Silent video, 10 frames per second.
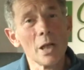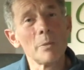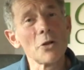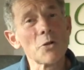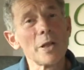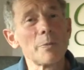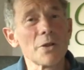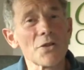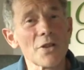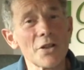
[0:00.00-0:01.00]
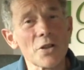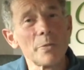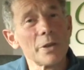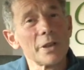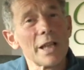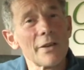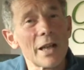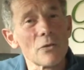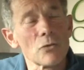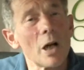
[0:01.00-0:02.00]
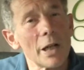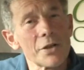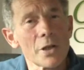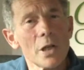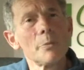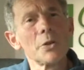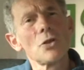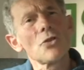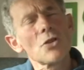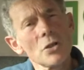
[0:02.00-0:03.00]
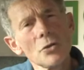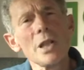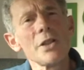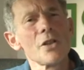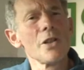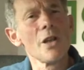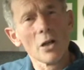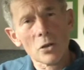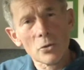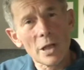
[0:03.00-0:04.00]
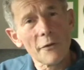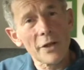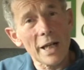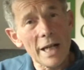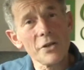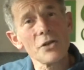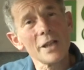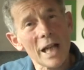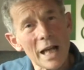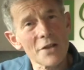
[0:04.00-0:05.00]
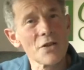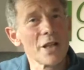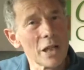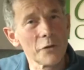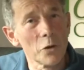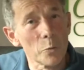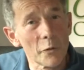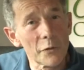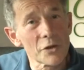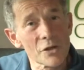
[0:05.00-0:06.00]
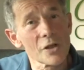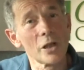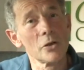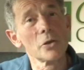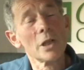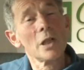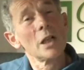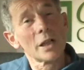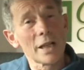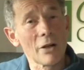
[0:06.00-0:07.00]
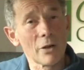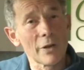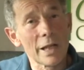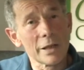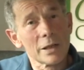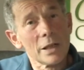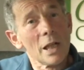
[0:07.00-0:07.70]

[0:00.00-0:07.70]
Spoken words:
Most people are sensible and get that right, but you still need to know if the engine has enough oomph to tow a caravan.